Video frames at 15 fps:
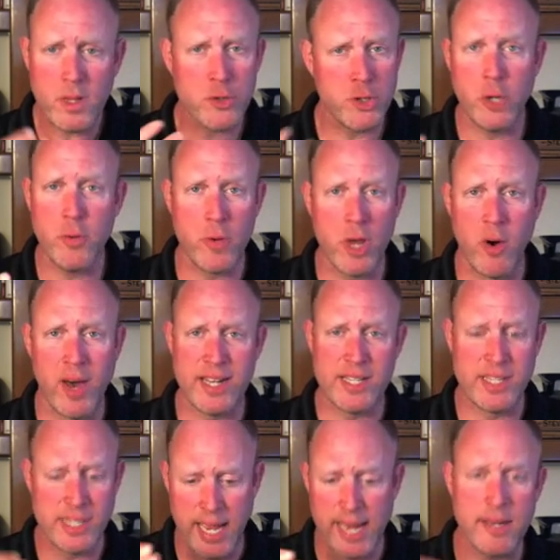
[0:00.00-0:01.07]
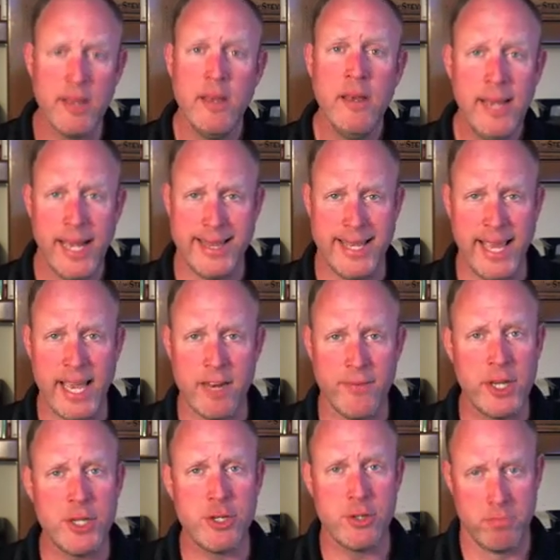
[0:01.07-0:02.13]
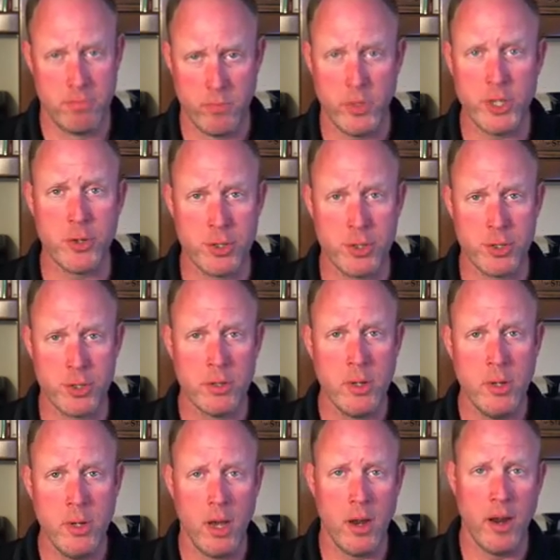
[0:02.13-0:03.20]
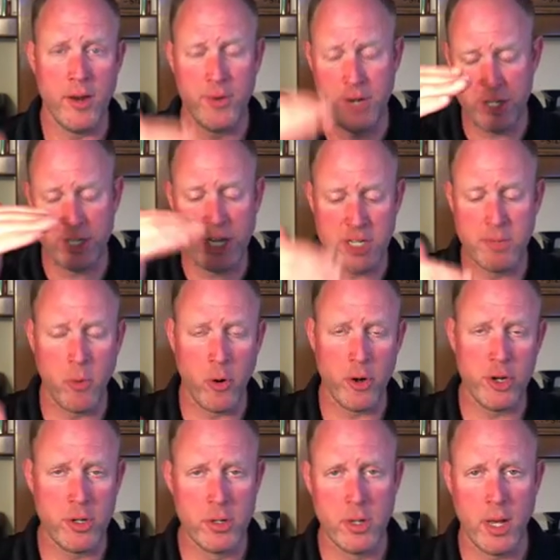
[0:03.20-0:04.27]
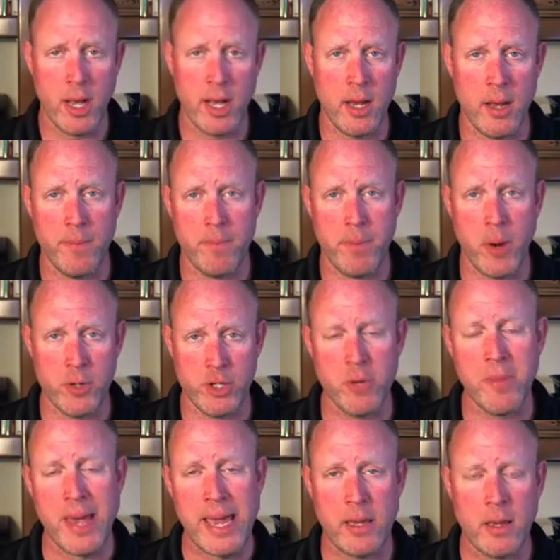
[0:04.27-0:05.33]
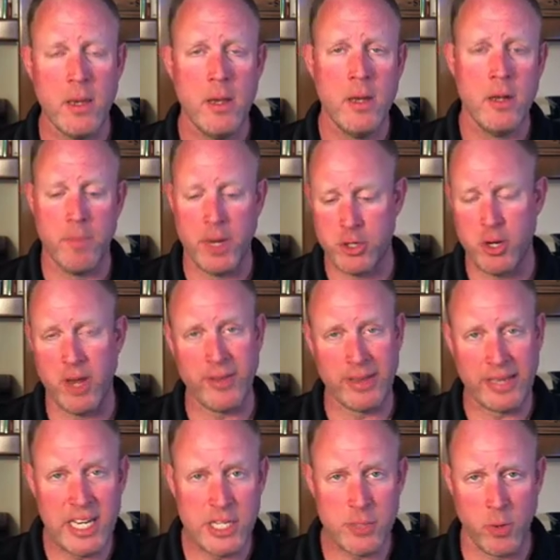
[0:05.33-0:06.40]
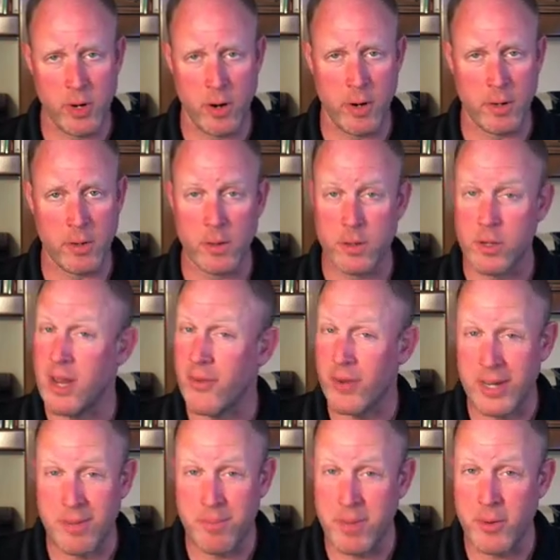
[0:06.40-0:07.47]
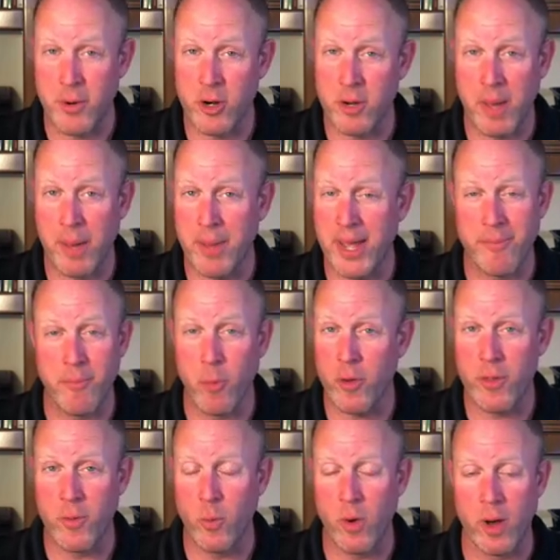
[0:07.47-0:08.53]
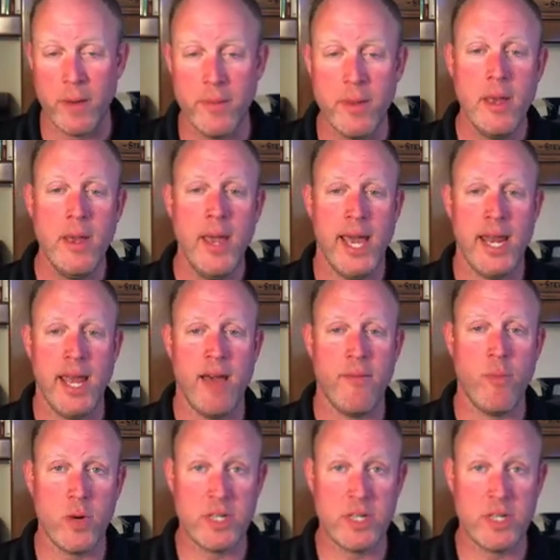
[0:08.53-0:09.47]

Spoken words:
so you know how to cite at the end of each research discussion board post you make. Make sure you have at least one article. You never can be hurting by having more than one, and have